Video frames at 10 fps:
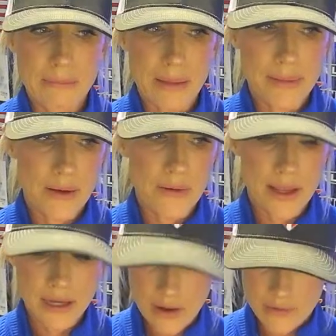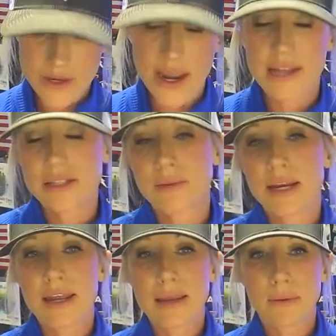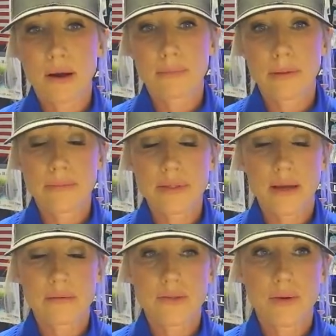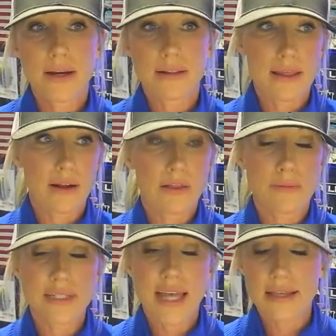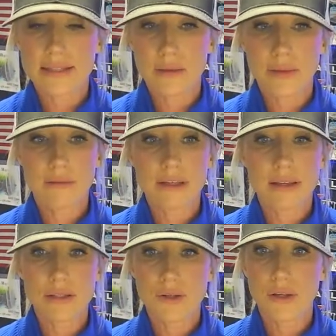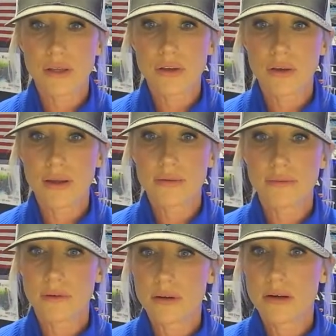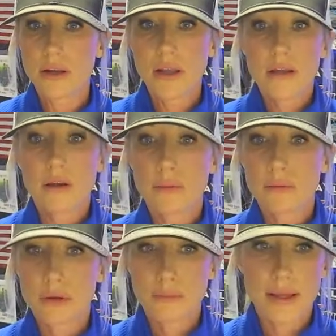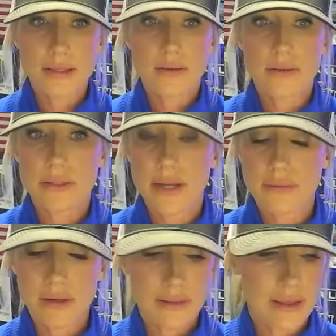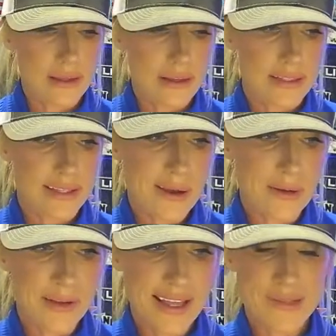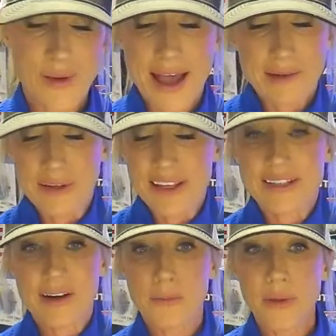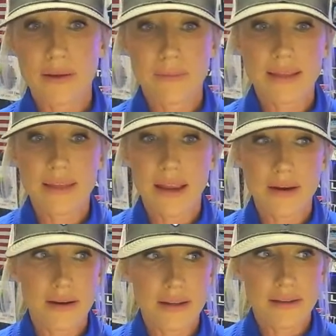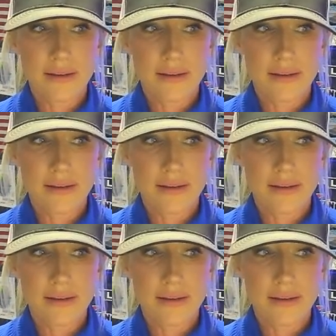my boat, after I had so many knee problems. I was reading that all the potassium and everything's really good for your muscles and everything. And so that's why I really started putting them in there, and